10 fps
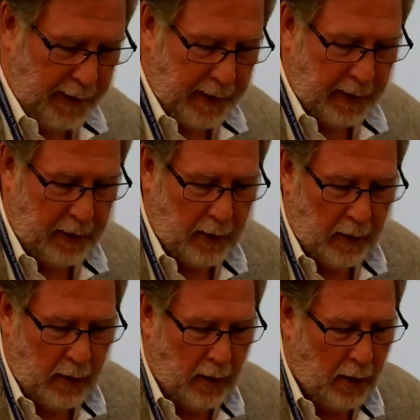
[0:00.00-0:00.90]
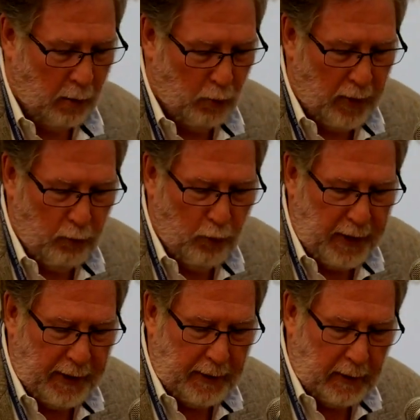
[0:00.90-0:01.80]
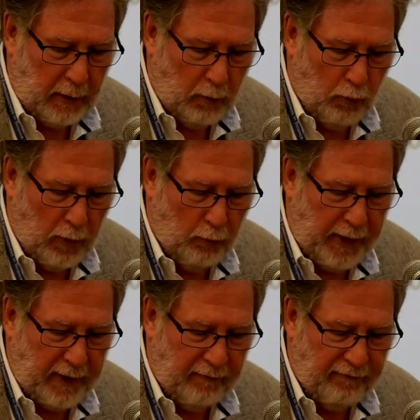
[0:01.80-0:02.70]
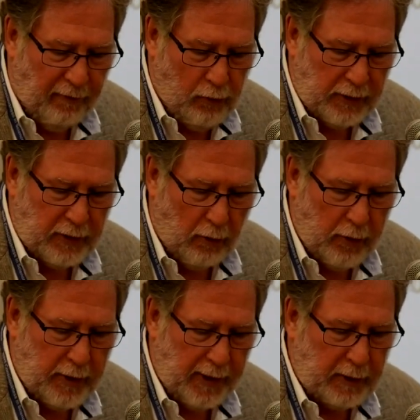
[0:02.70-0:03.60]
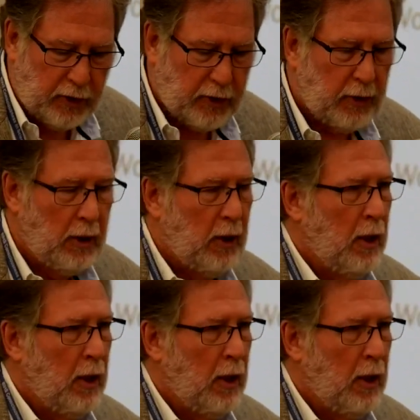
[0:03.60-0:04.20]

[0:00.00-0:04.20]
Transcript: and uh, when we when we can focus our attention